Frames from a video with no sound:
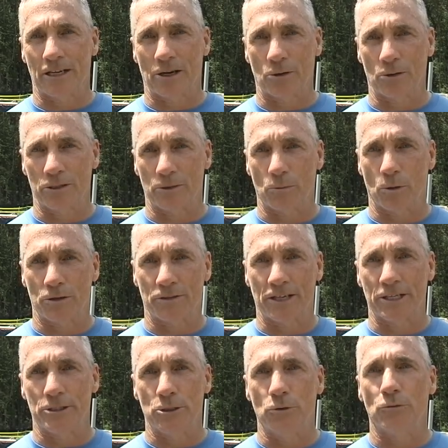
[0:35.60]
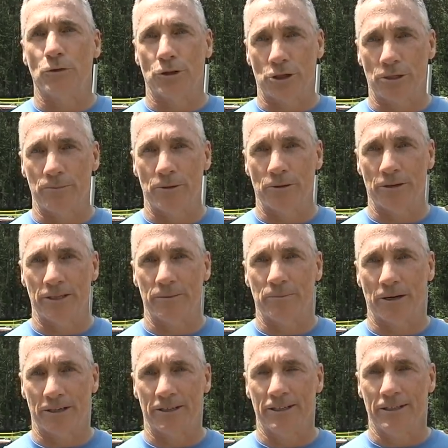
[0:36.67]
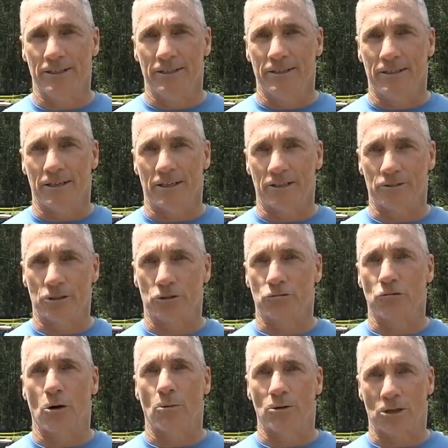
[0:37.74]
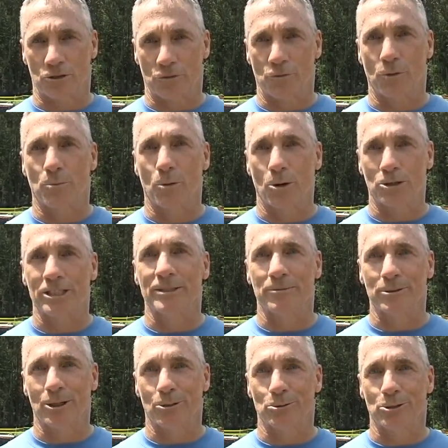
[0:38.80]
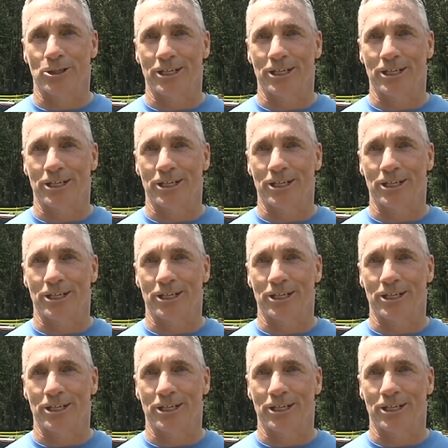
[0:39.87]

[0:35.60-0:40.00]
not only in what they do for the community, but uh, just growing as a football team closer